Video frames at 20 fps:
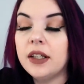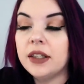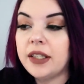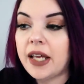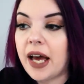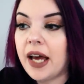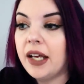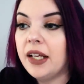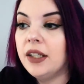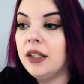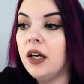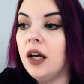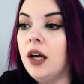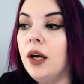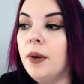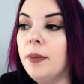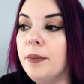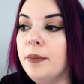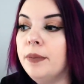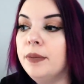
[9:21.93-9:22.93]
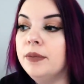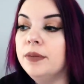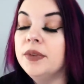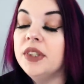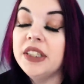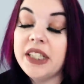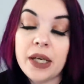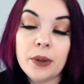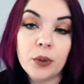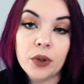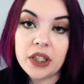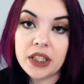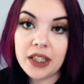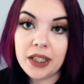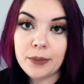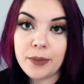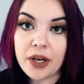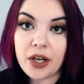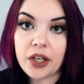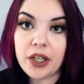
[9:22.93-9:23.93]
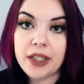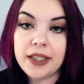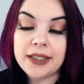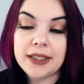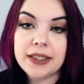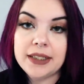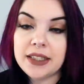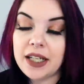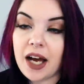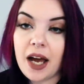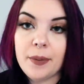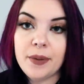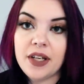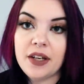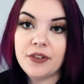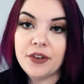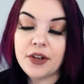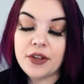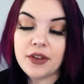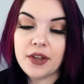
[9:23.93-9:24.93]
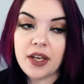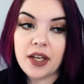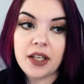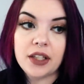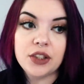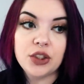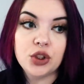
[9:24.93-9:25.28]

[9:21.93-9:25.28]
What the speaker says: that the date we're getting married and the time and everything.